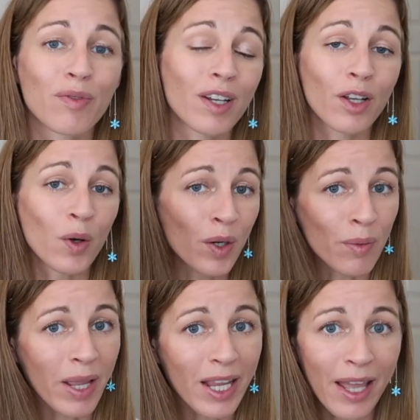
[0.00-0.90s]
be fun to go on
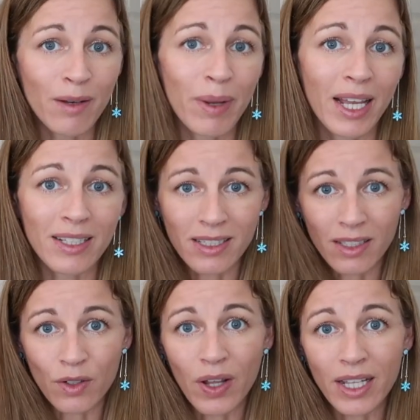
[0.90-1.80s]
to make headbands
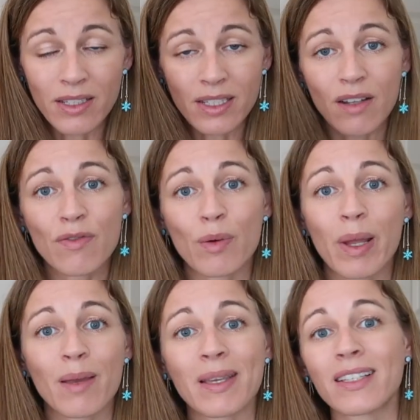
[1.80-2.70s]
and little head stuff for
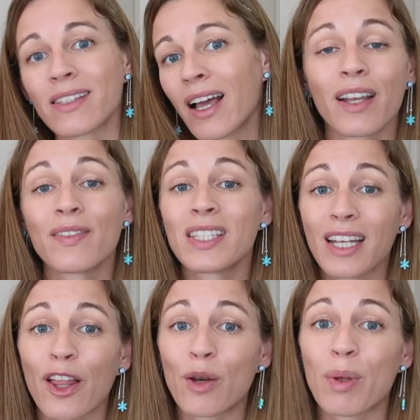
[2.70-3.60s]
babies. I've
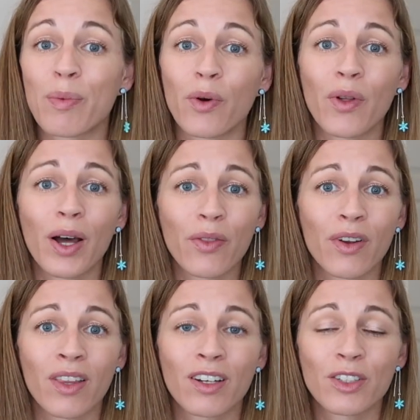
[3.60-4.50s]
seen other people out
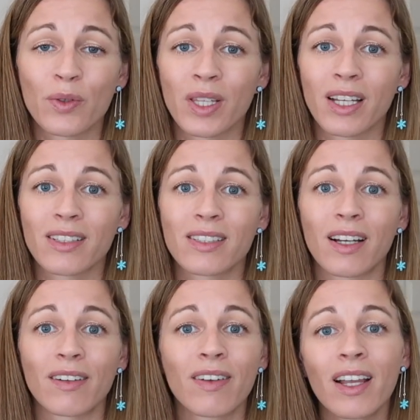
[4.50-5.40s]
there that are doing that
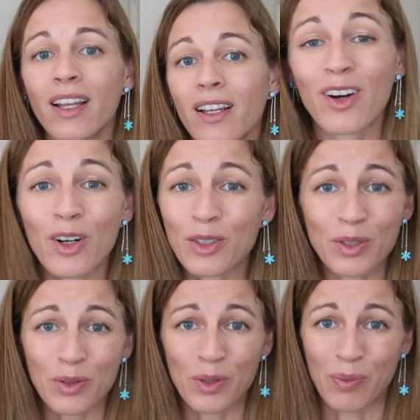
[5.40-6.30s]
stuff,
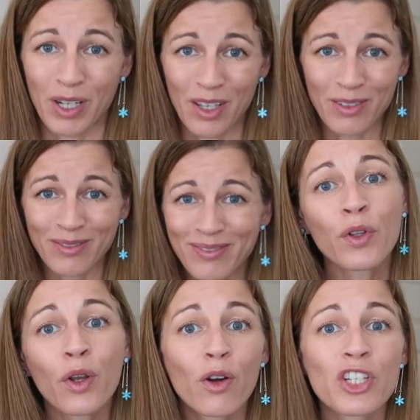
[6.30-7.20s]
Also super cute. If
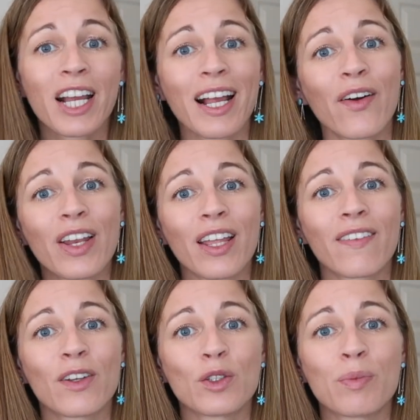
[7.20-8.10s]
you go check out any
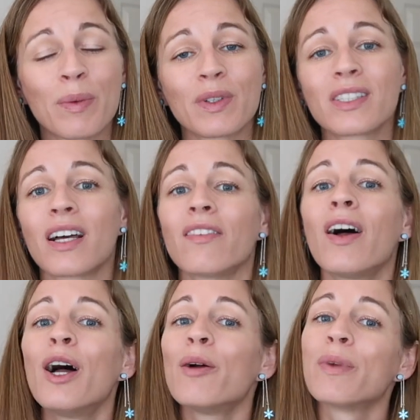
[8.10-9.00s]
of those people's stuff,
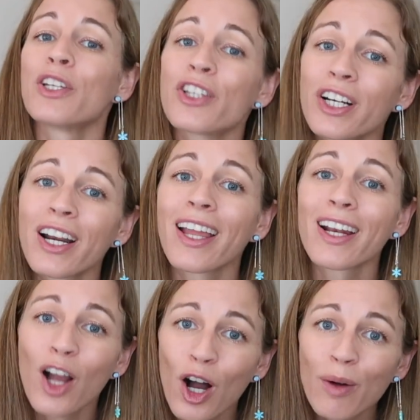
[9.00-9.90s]
be sure
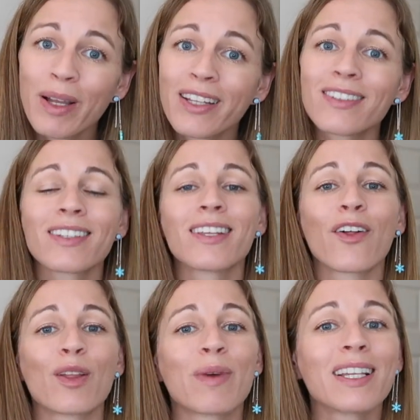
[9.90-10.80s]
and comment,
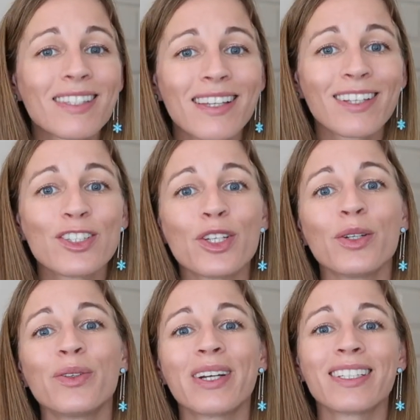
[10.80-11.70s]
tell them I sent
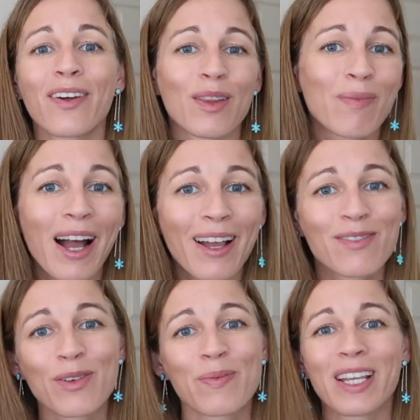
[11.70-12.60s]
you, and tell them hi
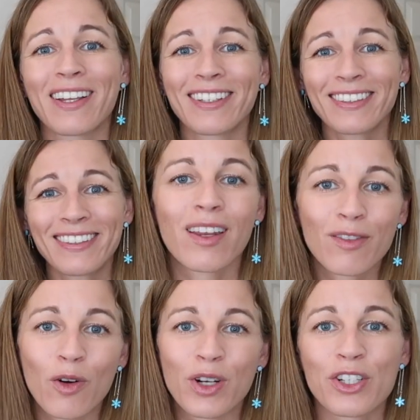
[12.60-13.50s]
for me, and
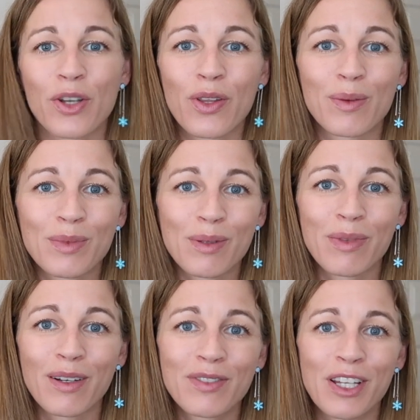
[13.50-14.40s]
of course show them some
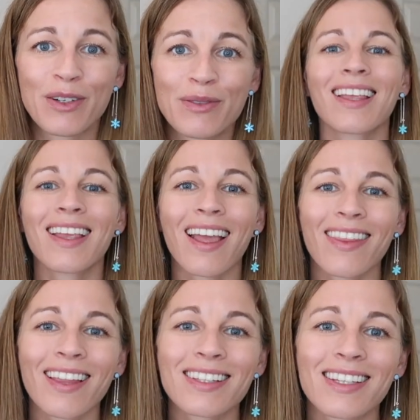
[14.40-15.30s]
love too.
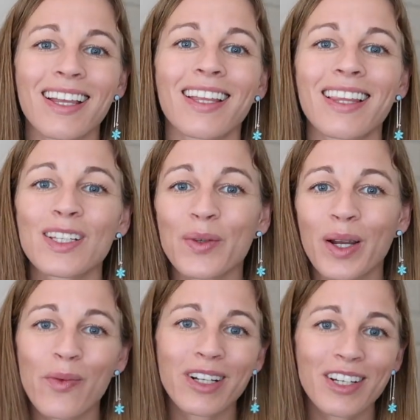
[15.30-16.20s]
And that's it. That's what
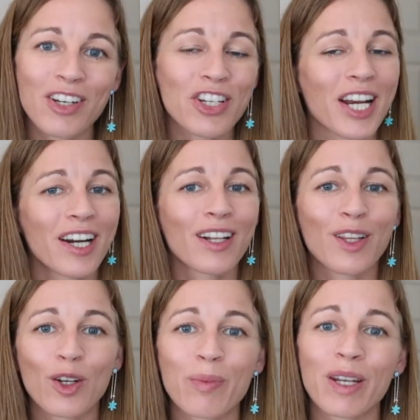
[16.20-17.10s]
I wanted to share. A
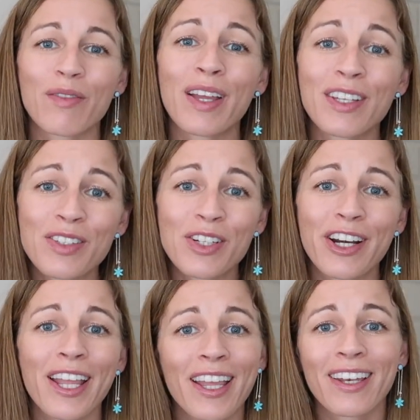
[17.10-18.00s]
little bit of
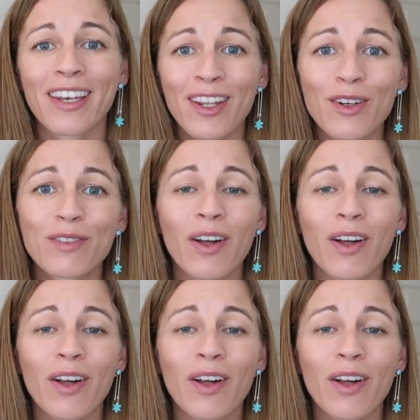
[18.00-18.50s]
history in needle